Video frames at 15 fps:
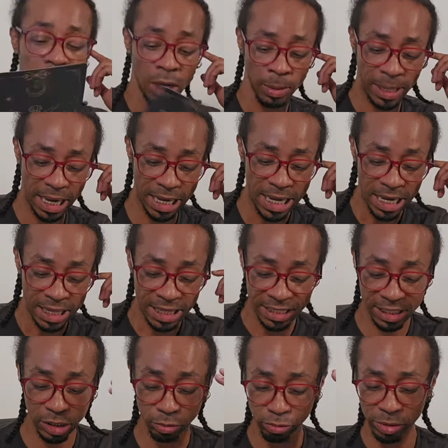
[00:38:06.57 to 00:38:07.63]
okay?
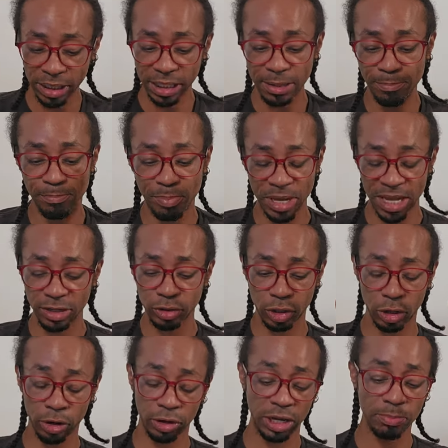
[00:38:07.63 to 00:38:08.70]
This is a really big
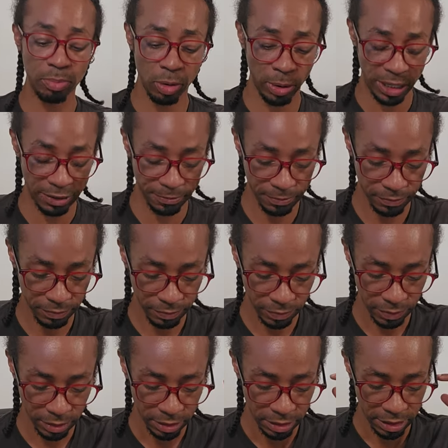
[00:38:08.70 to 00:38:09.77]
turning point
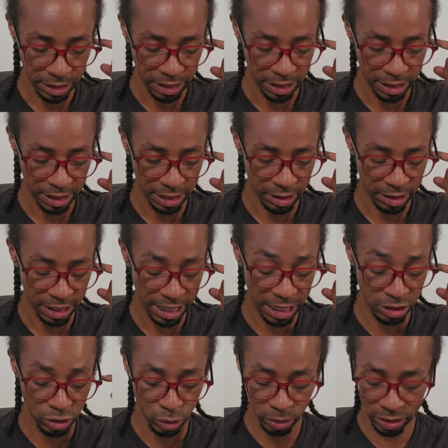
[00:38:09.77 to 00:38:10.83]

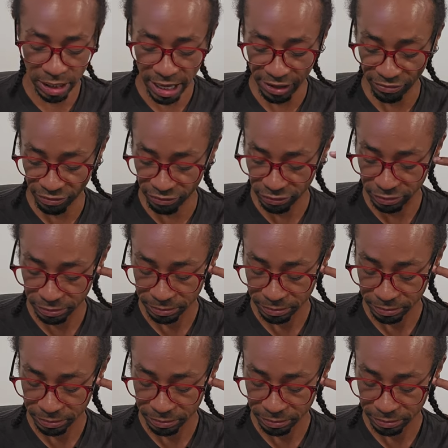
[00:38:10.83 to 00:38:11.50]
in your life.